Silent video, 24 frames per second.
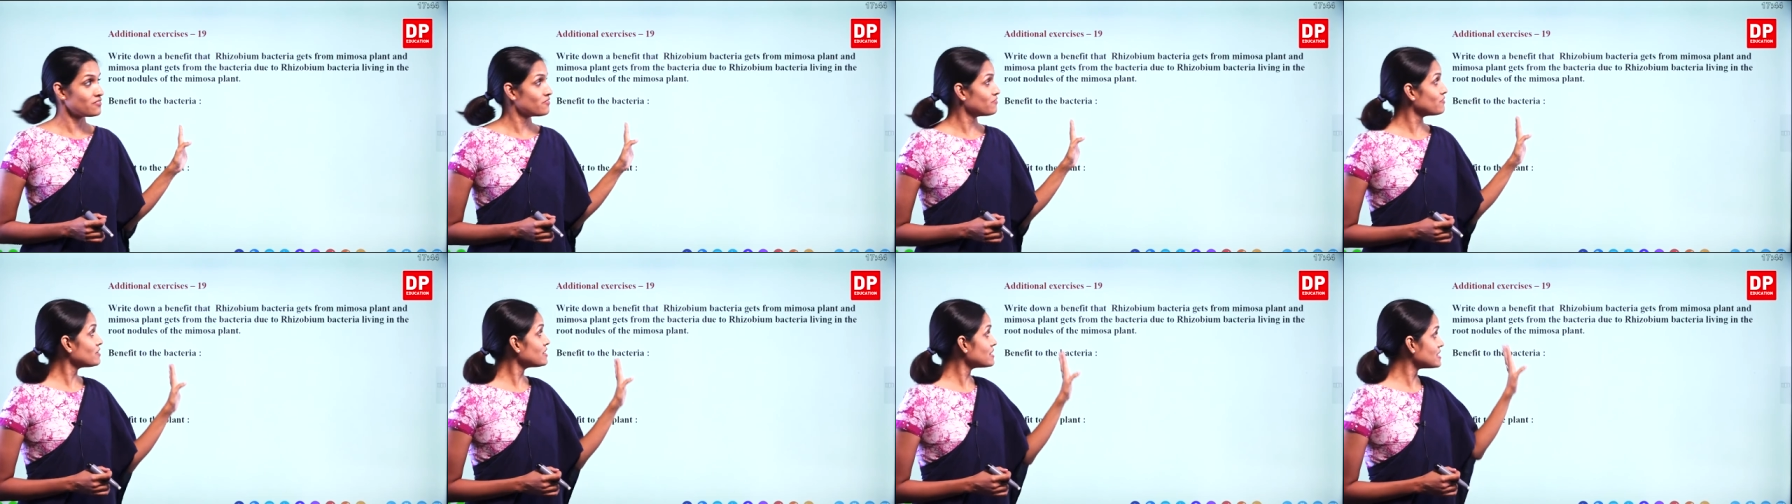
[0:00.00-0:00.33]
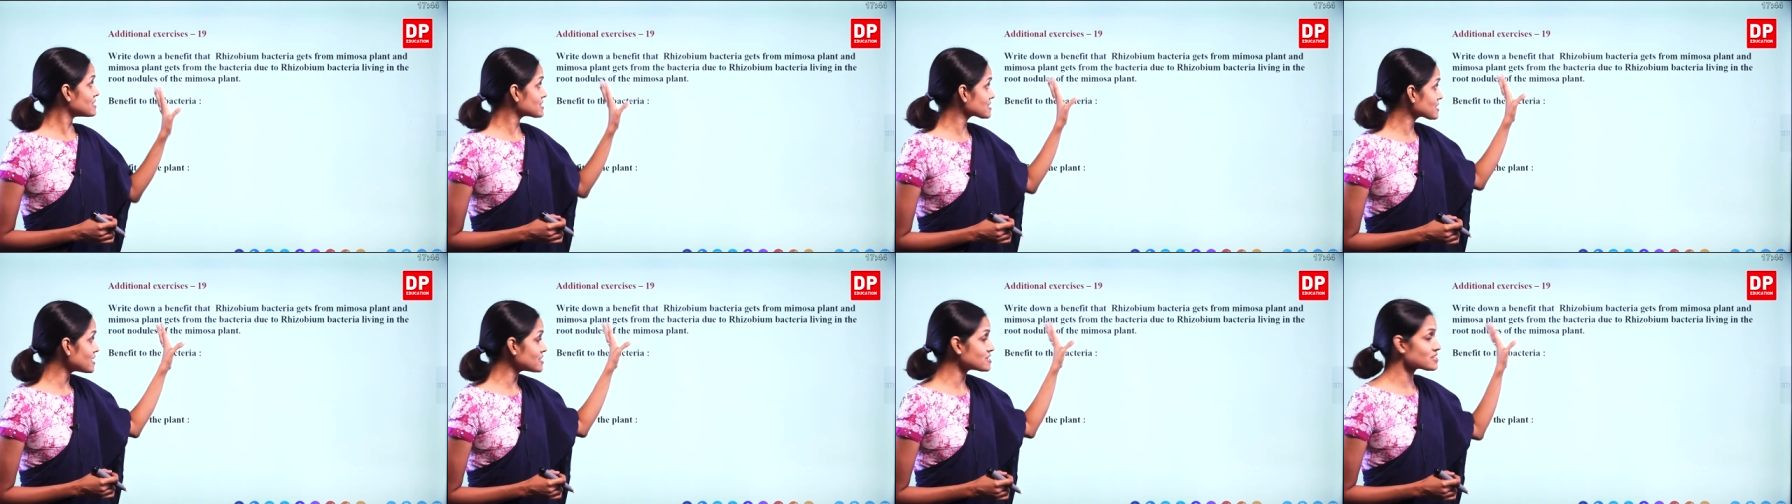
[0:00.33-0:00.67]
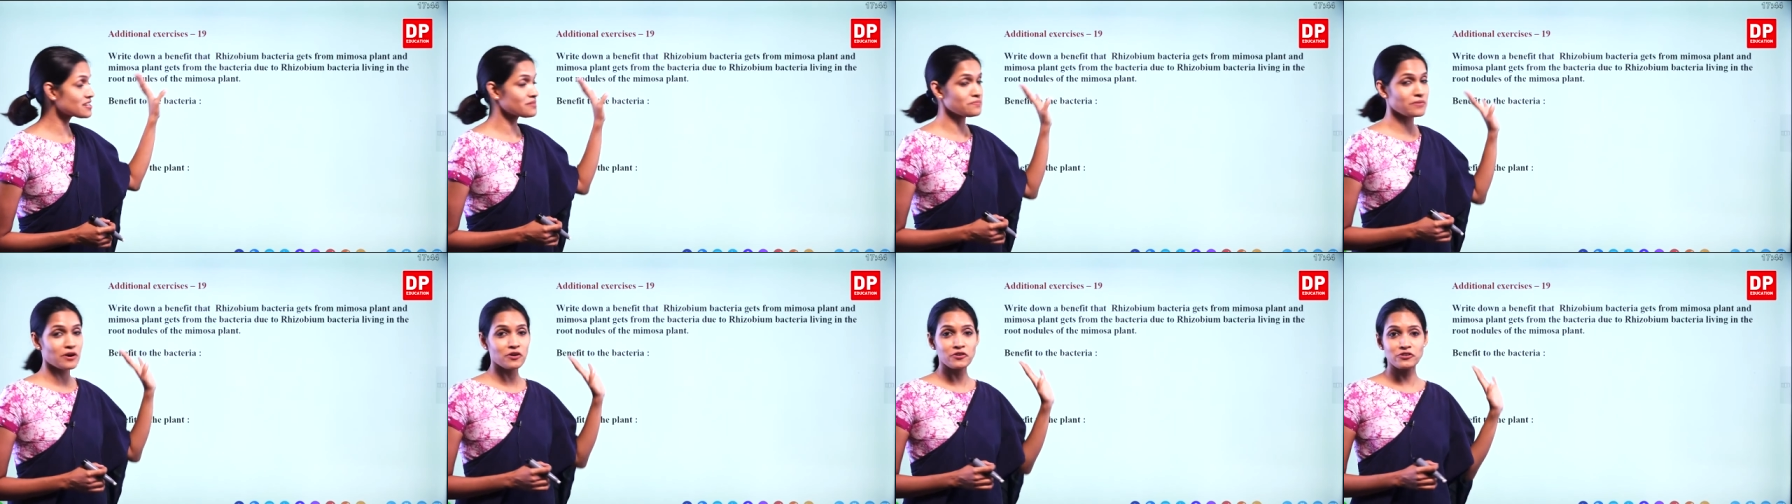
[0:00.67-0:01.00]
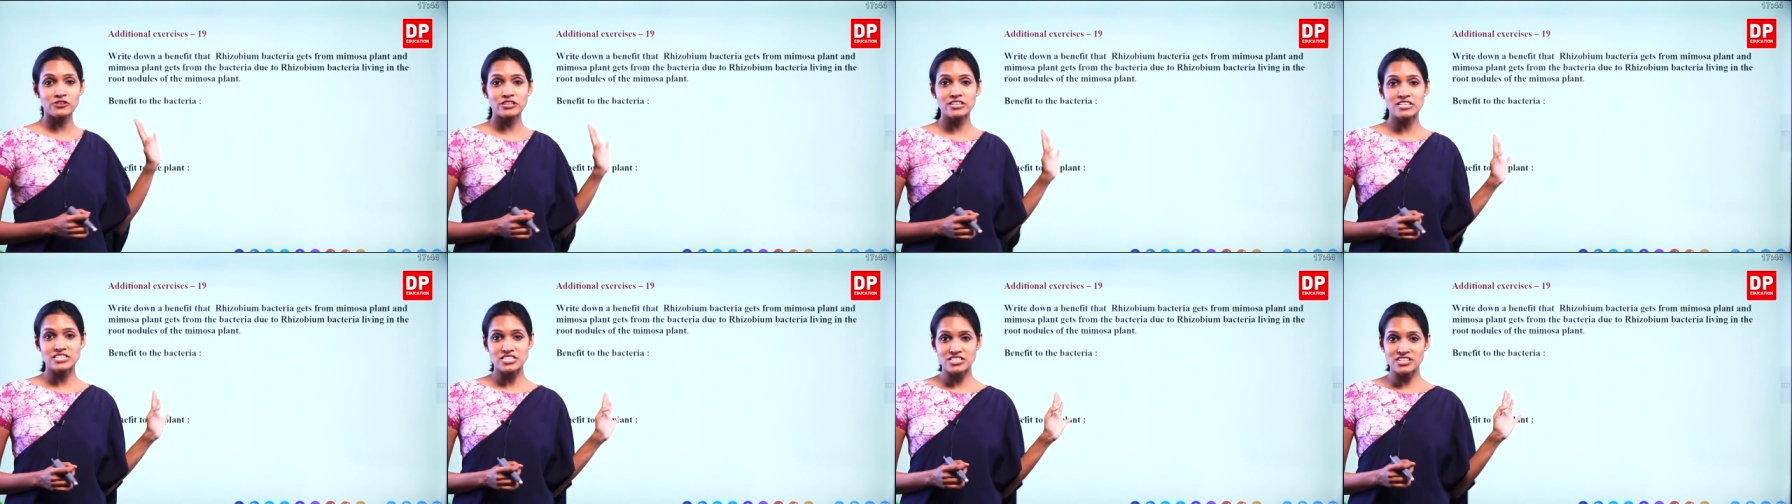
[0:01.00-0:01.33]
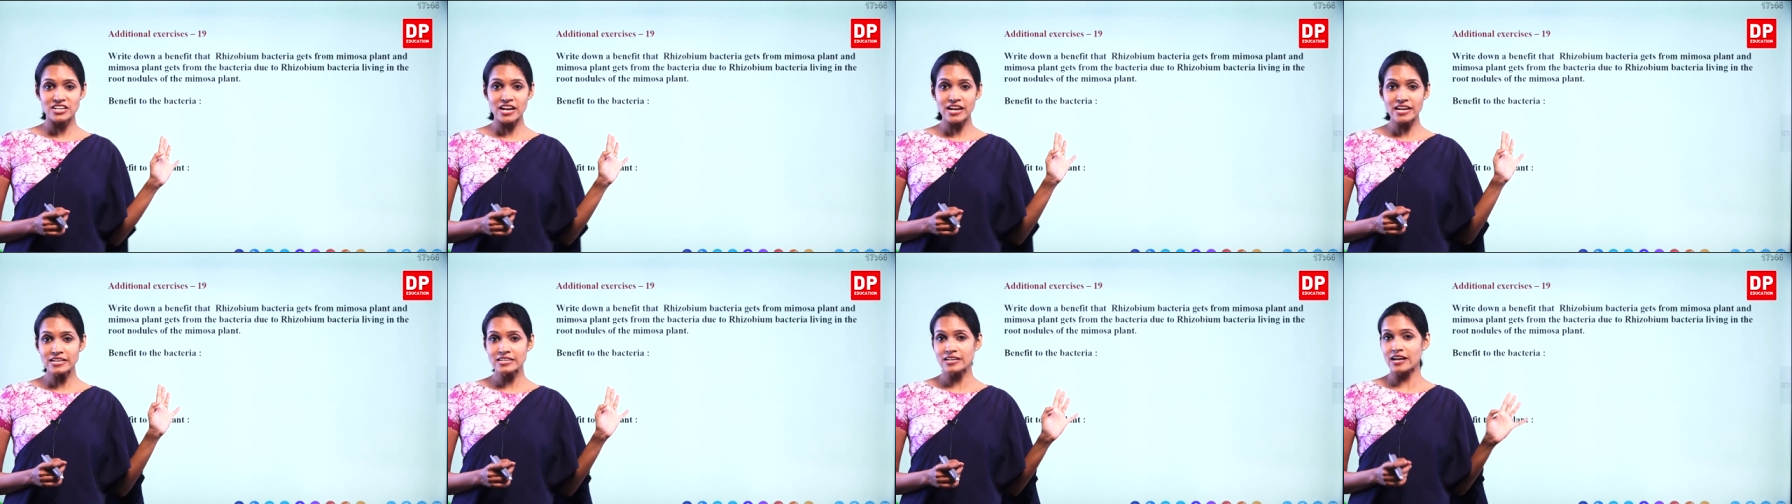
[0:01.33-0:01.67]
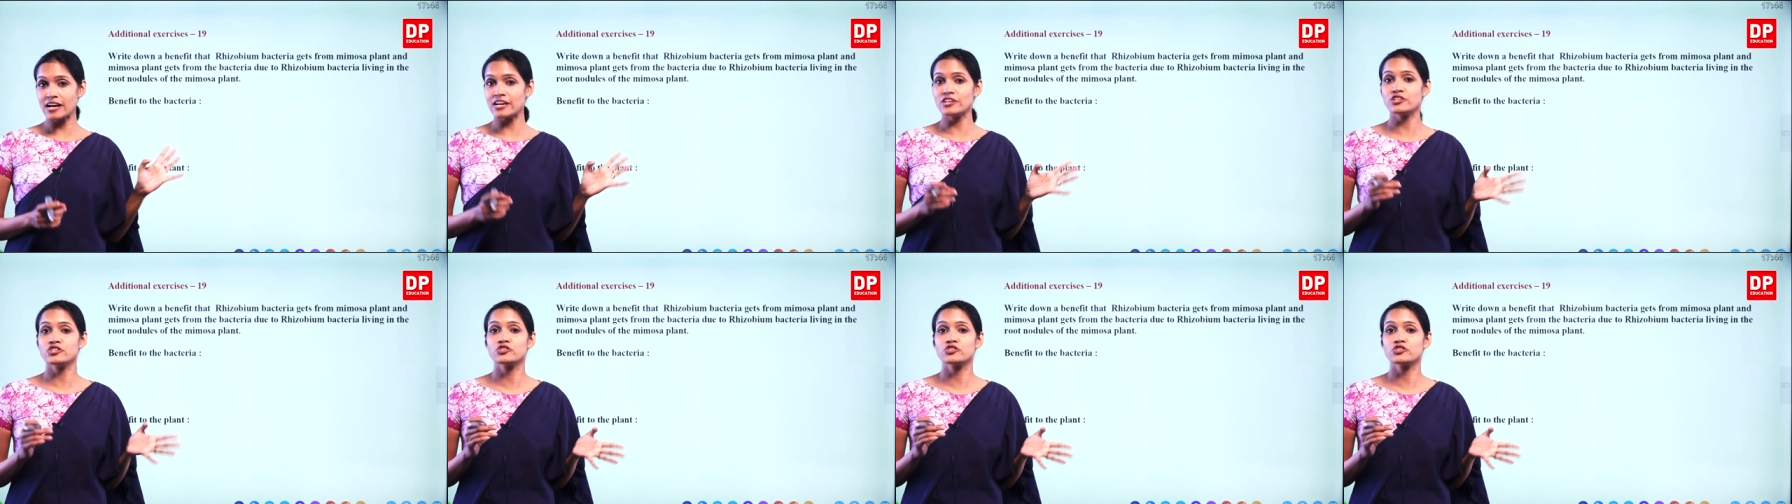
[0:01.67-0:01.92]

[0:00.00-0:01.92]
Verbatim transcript: We discussed about this, right? I